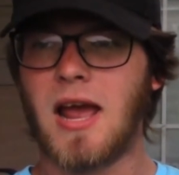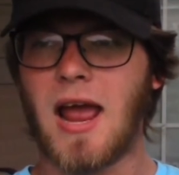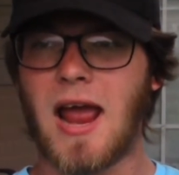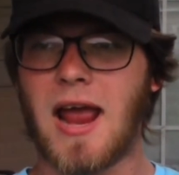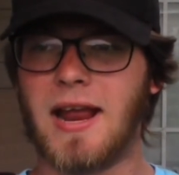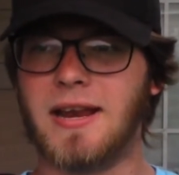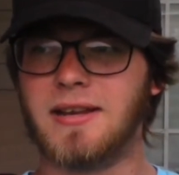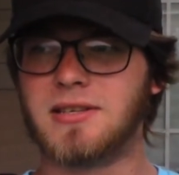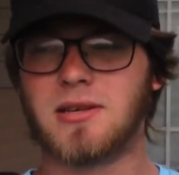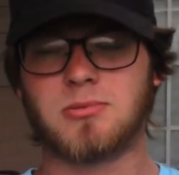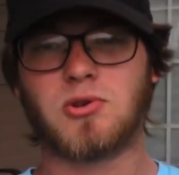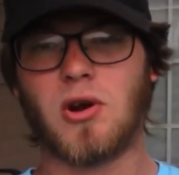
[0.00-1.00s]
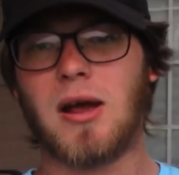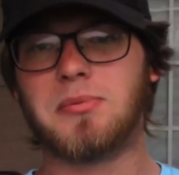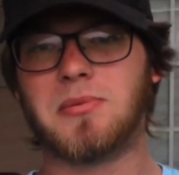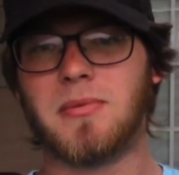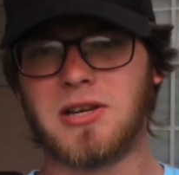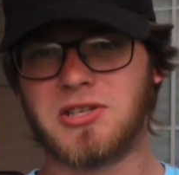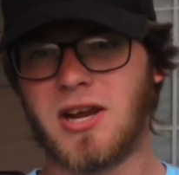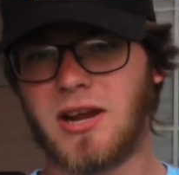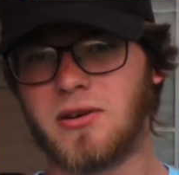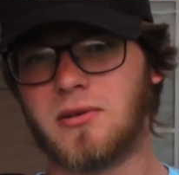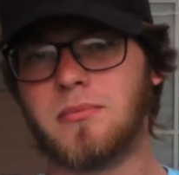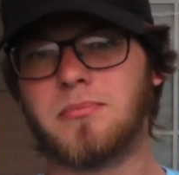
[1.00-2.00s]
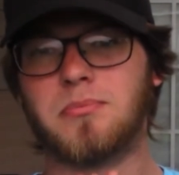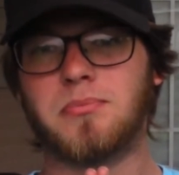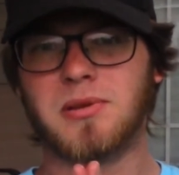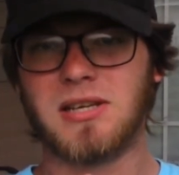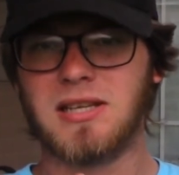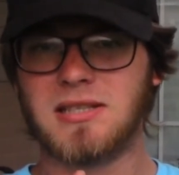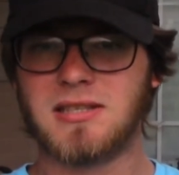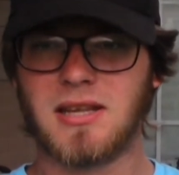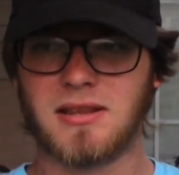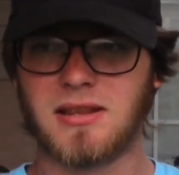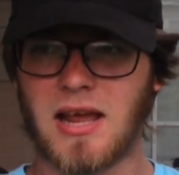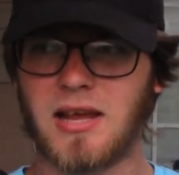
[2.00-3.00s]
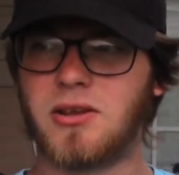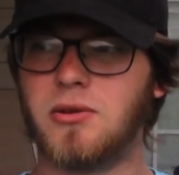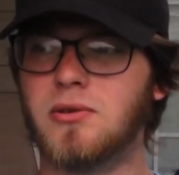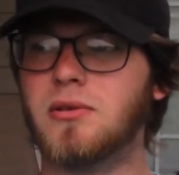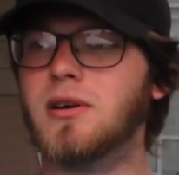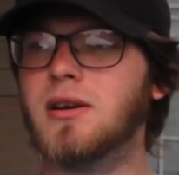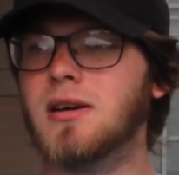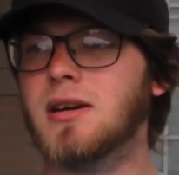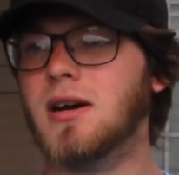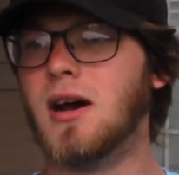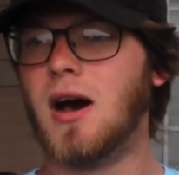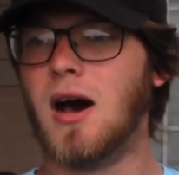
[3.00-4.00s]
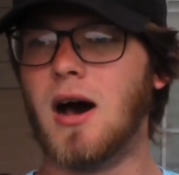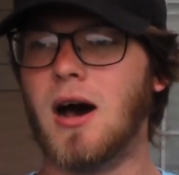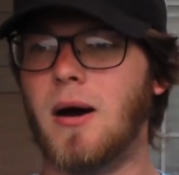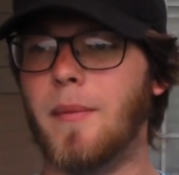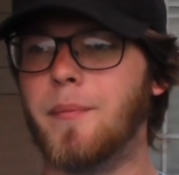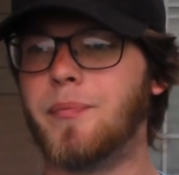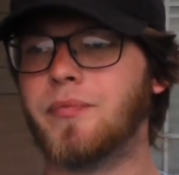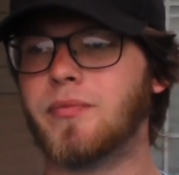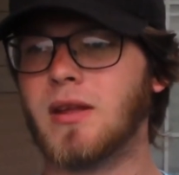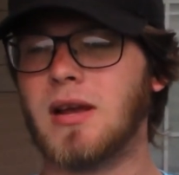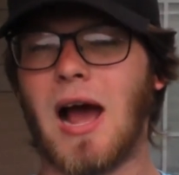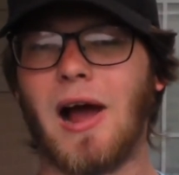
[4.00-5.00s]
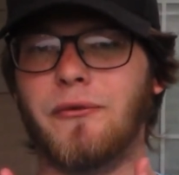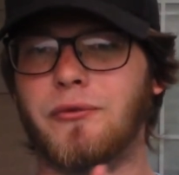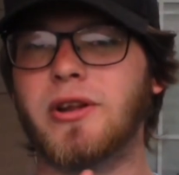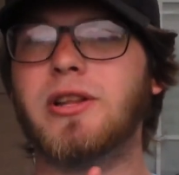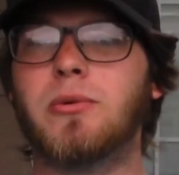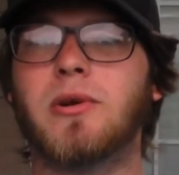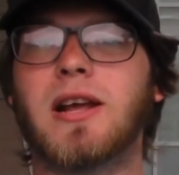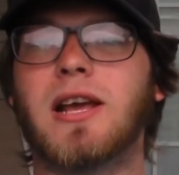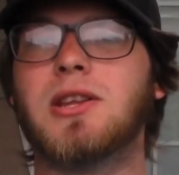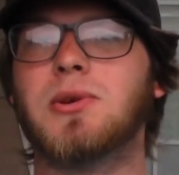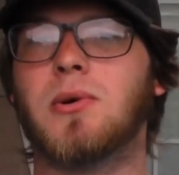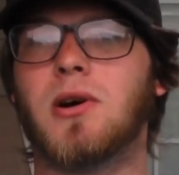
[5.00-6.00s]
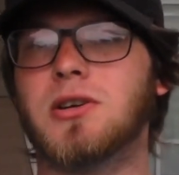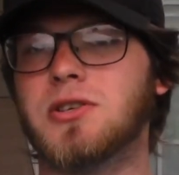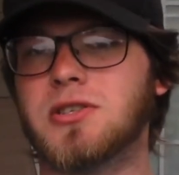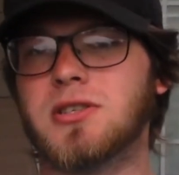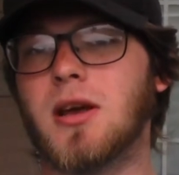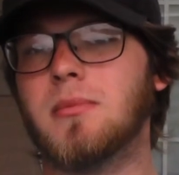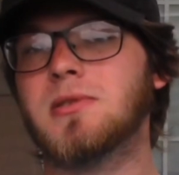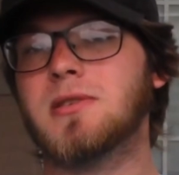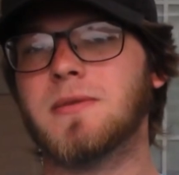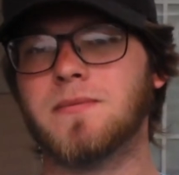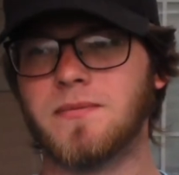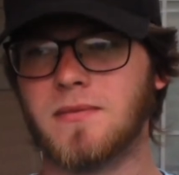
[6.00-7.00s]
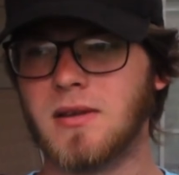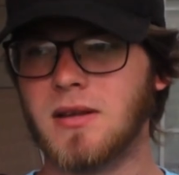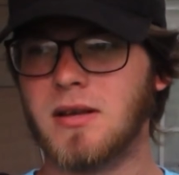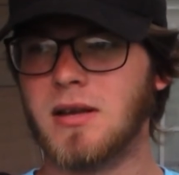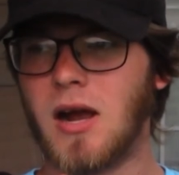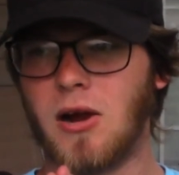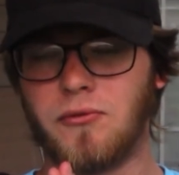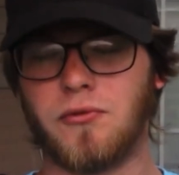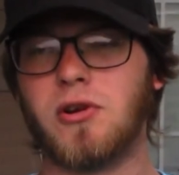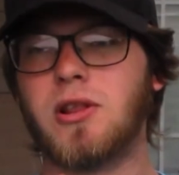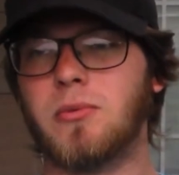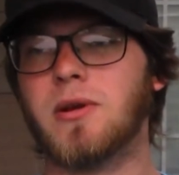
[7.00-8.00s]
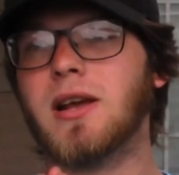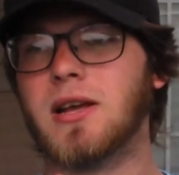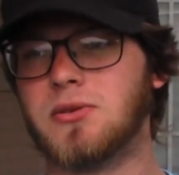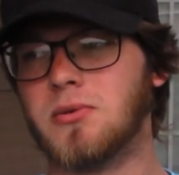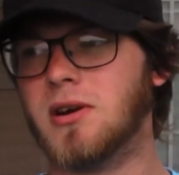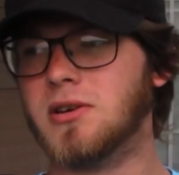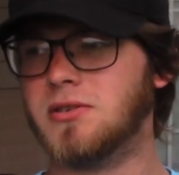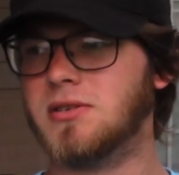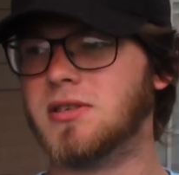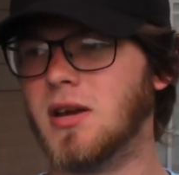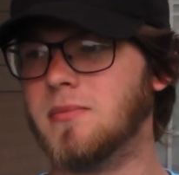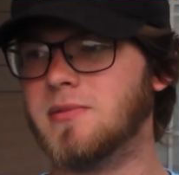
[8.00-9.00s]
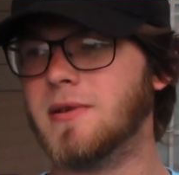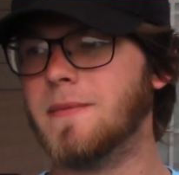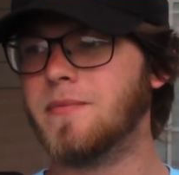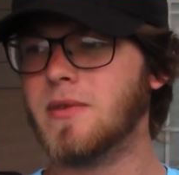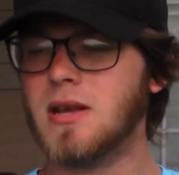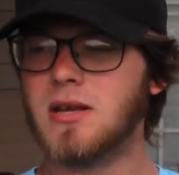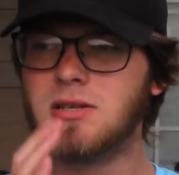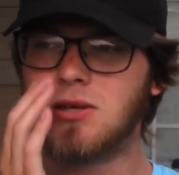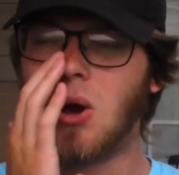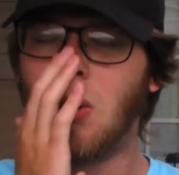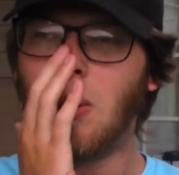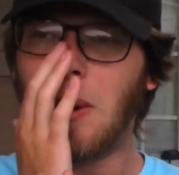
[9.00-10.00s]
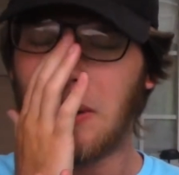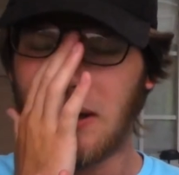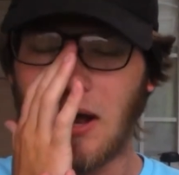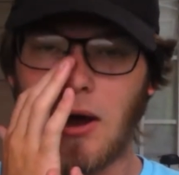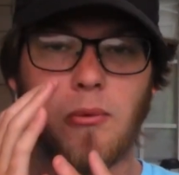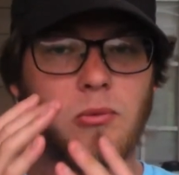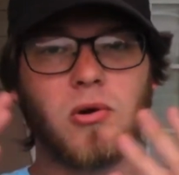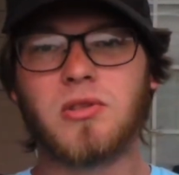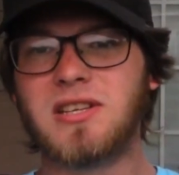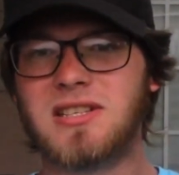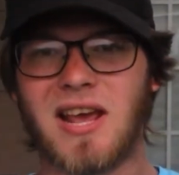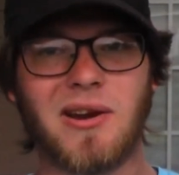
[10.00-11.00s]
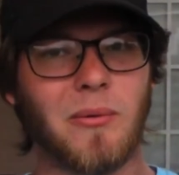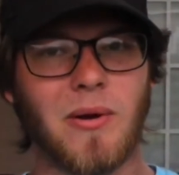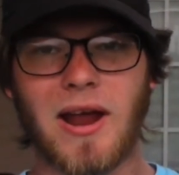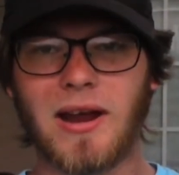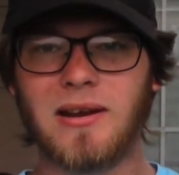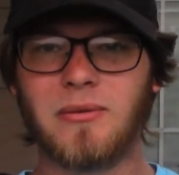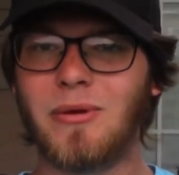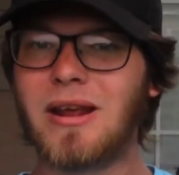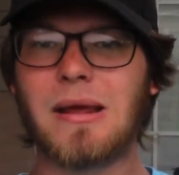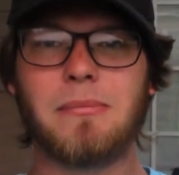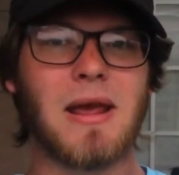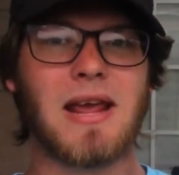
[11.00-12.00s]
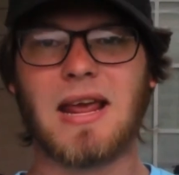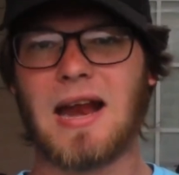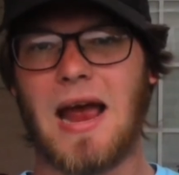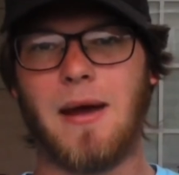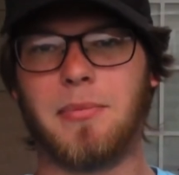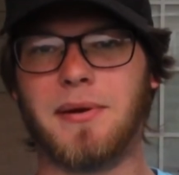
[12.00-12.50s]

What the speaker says: and subscribe to my channel, please, and thank you. I really want to get to 100 subs. I really want to get to 100 subs. So we're only 10 away. We can make it happen.